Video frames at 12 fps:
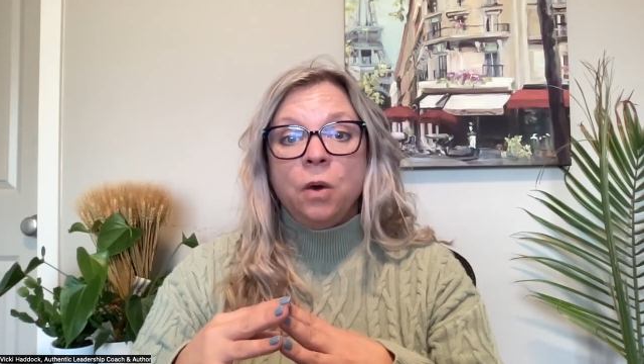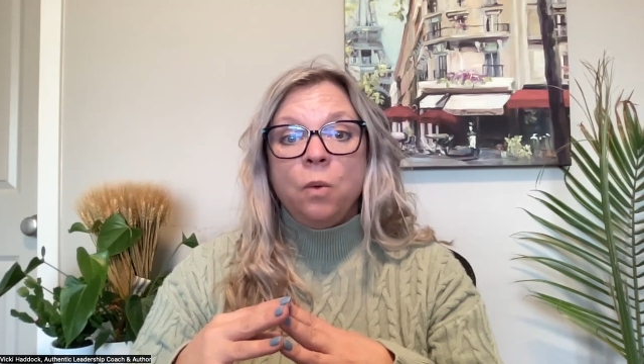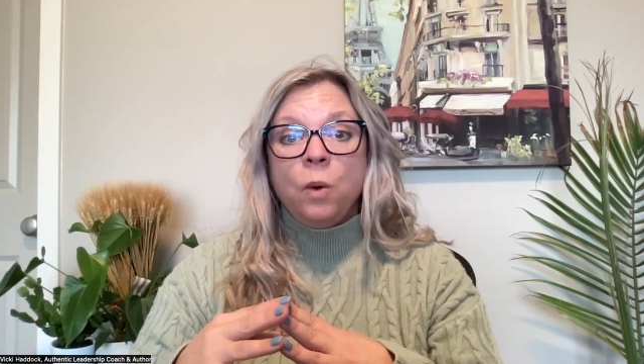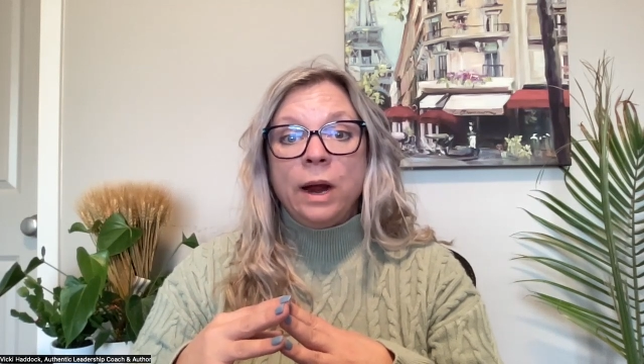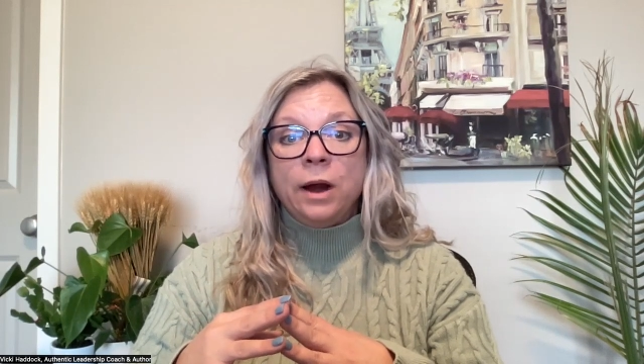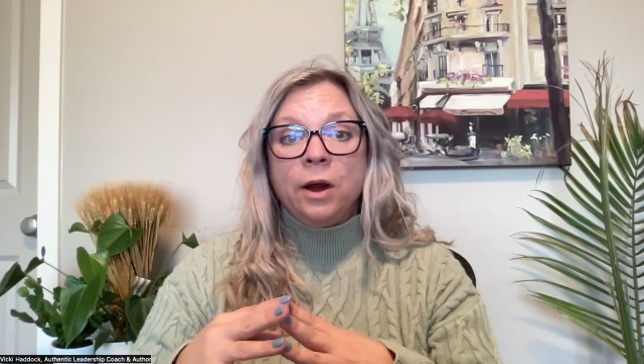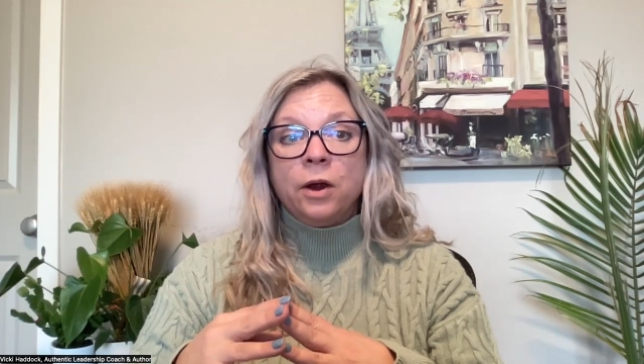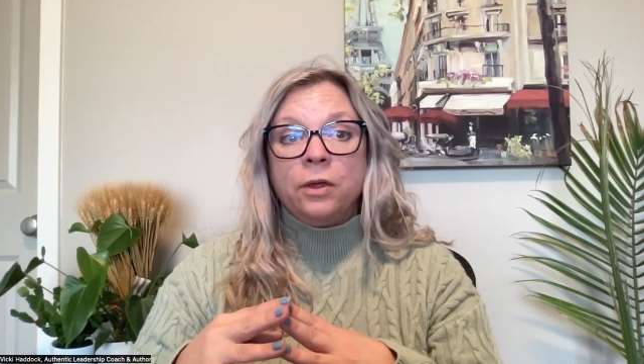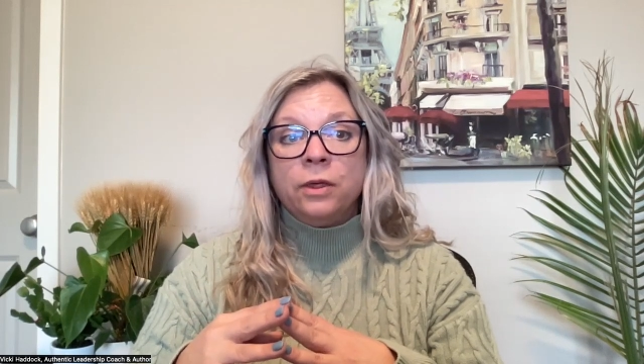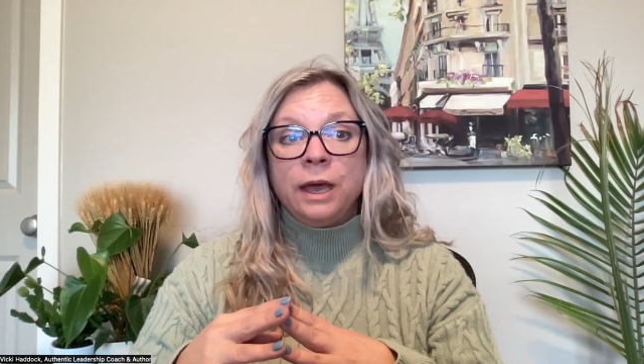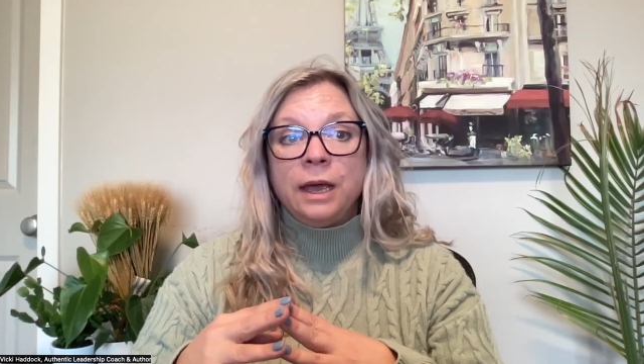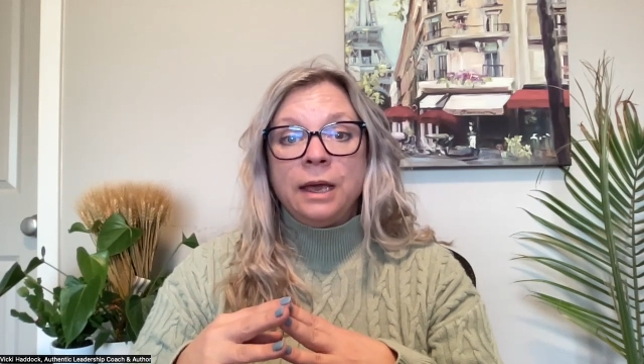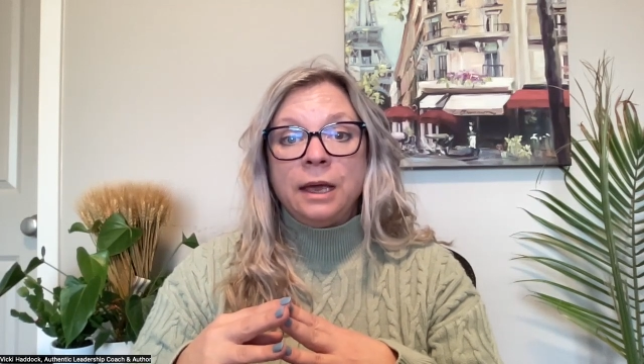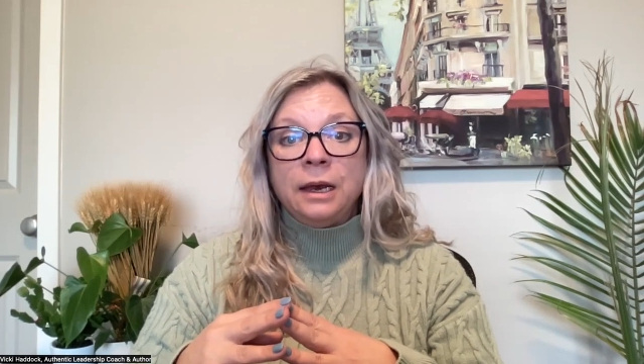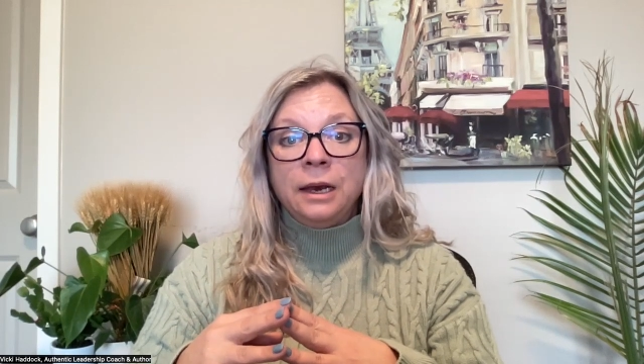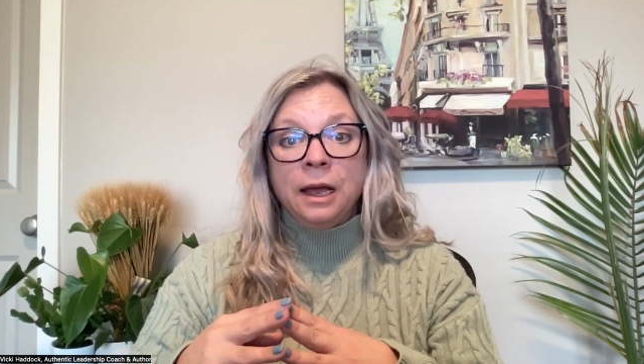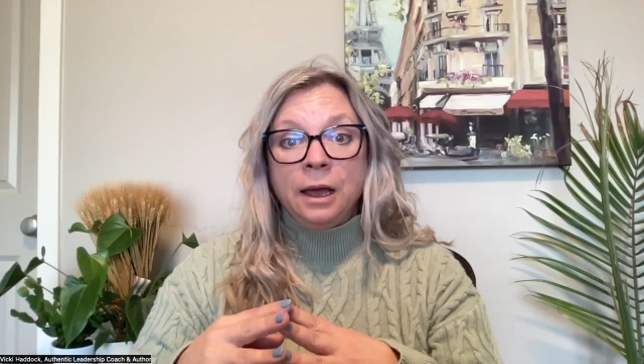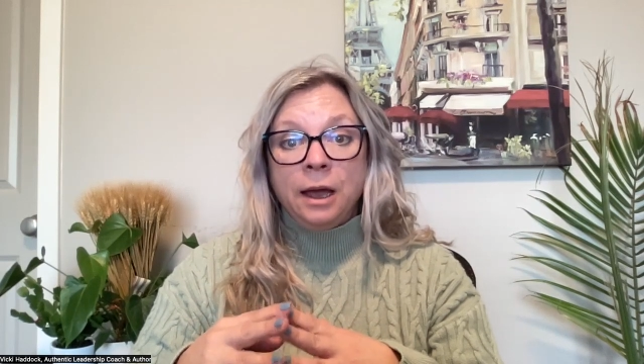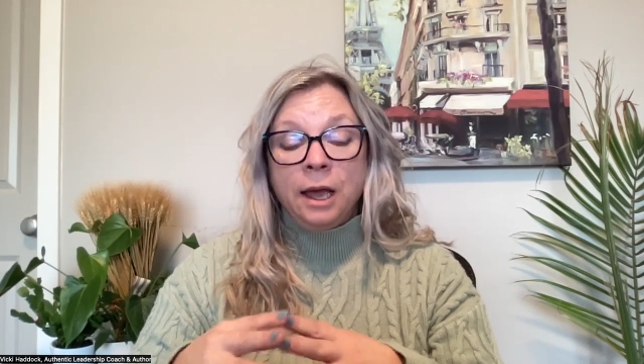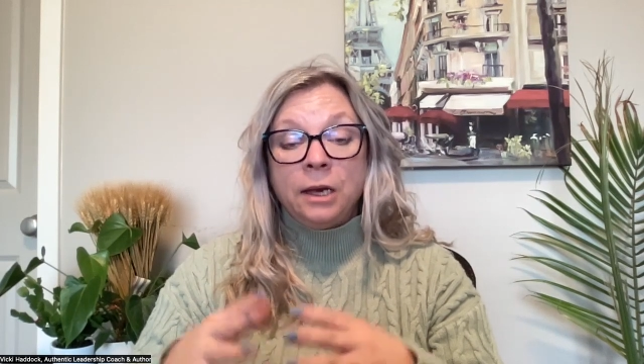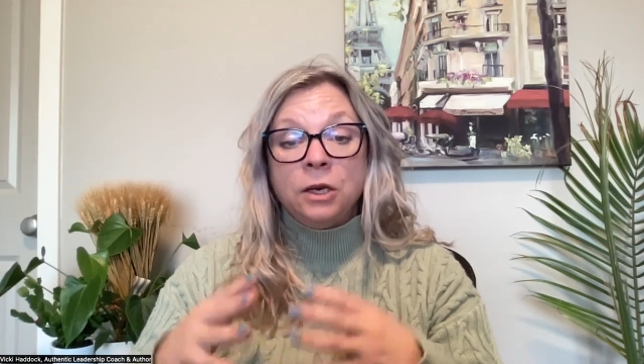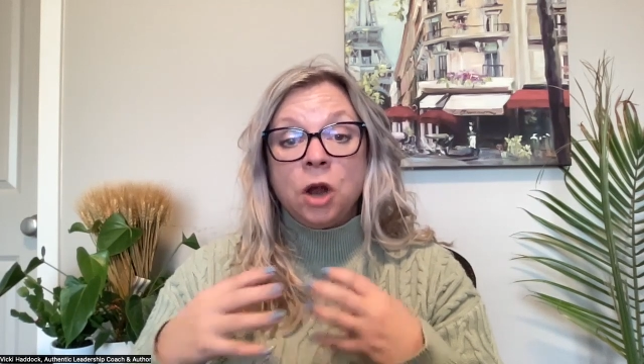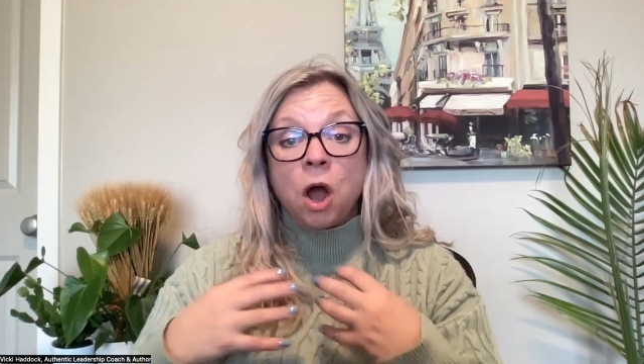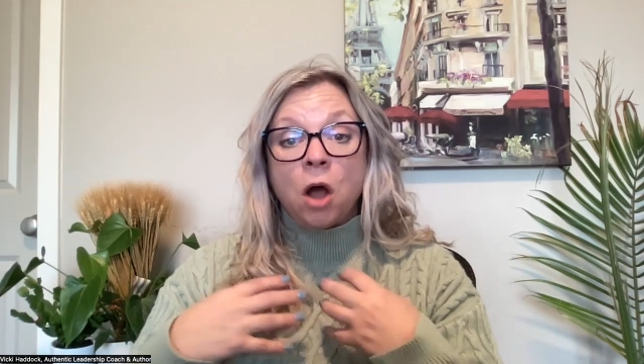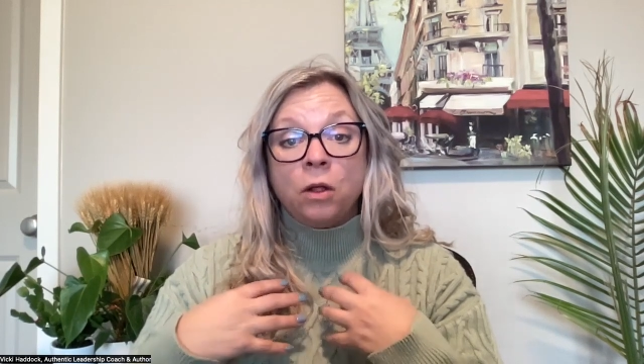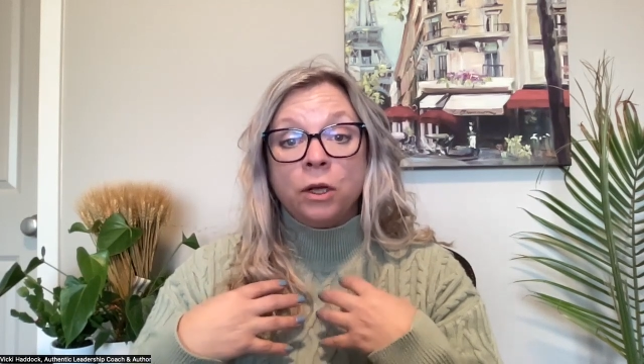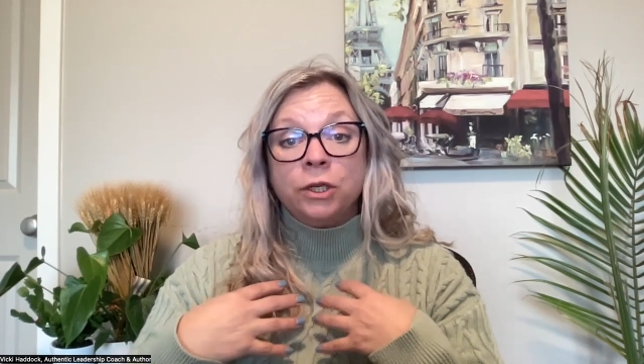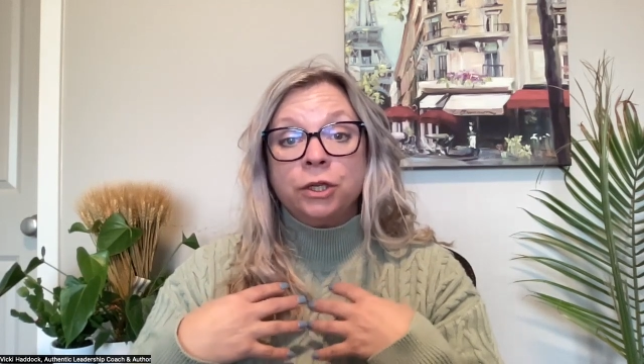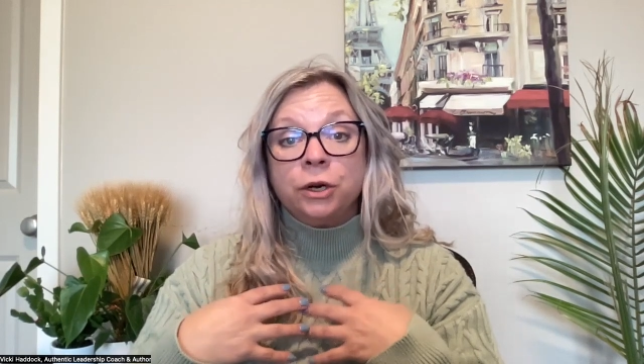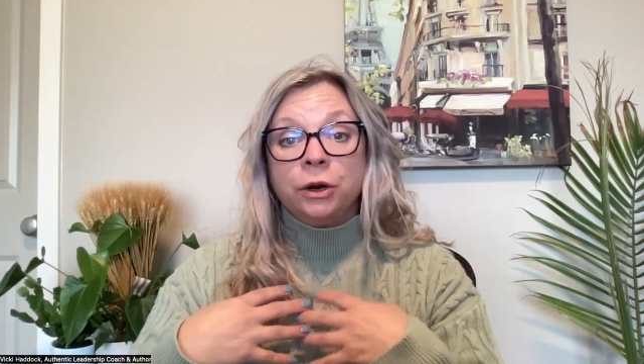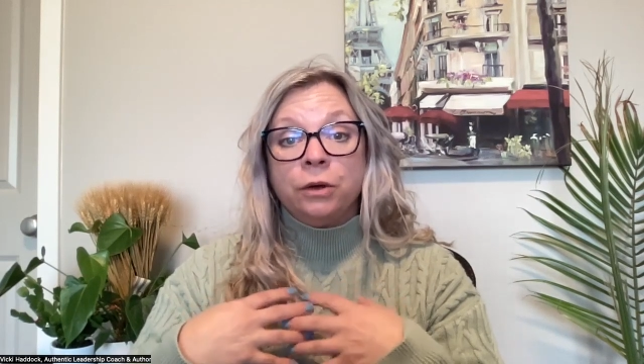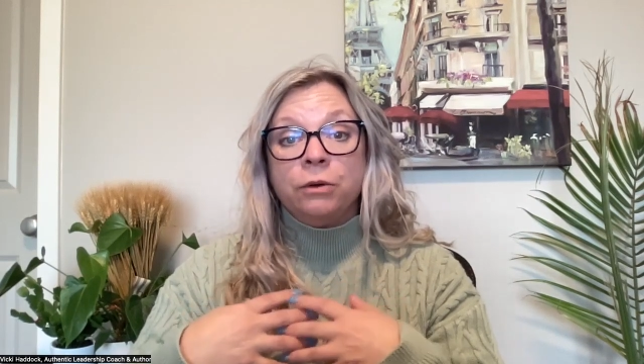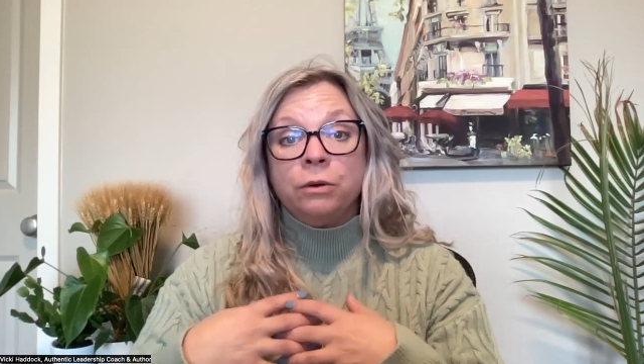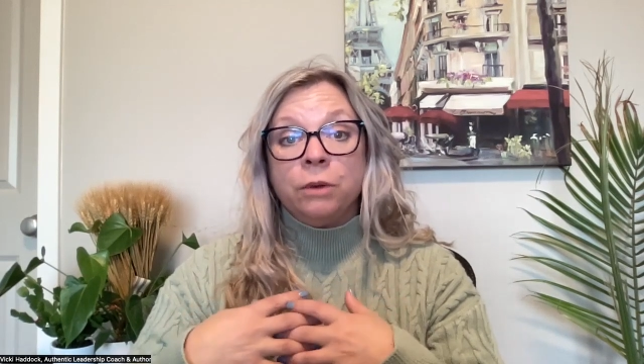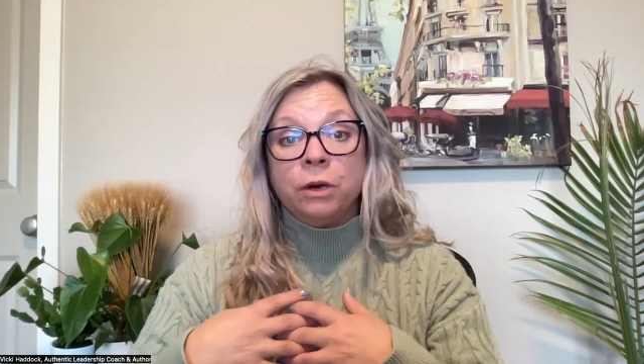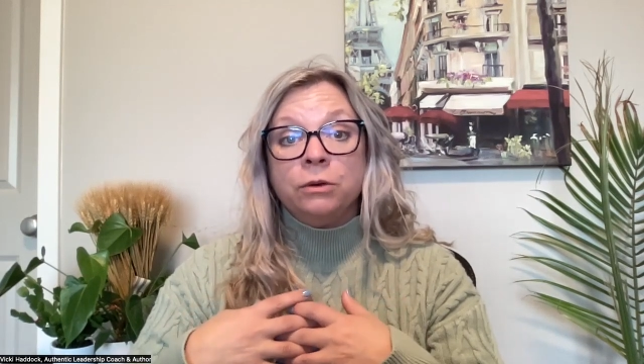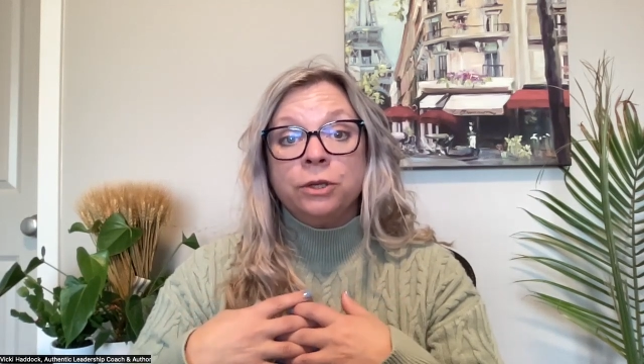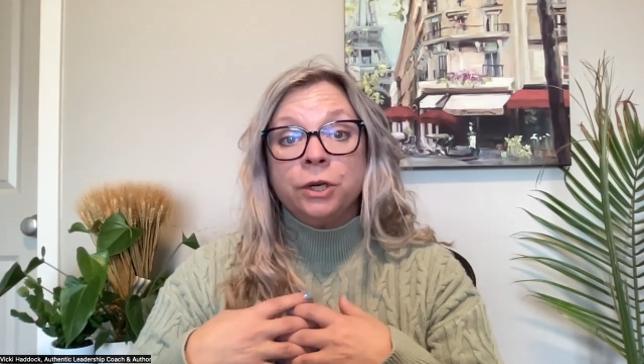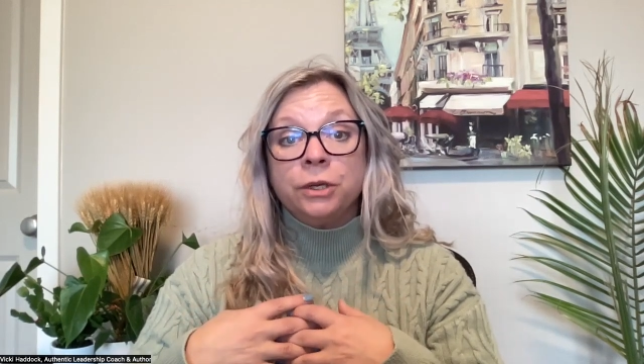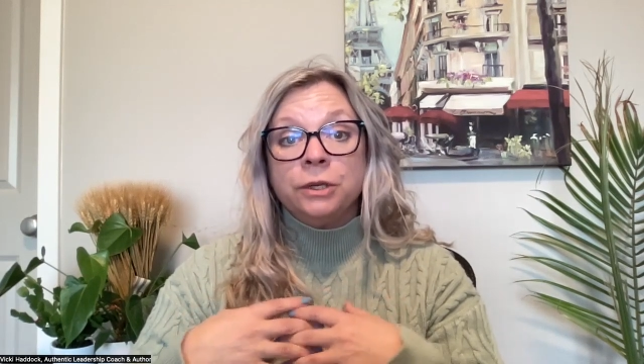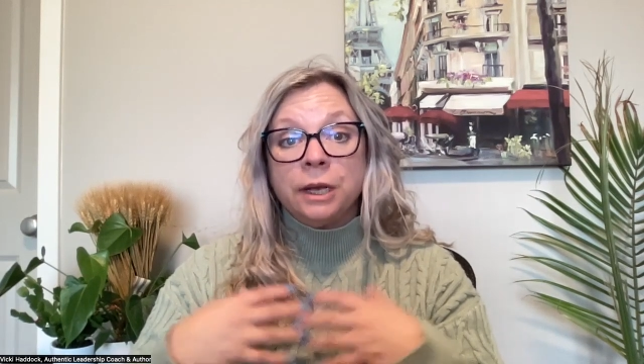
where they can acknowledge their own emotions,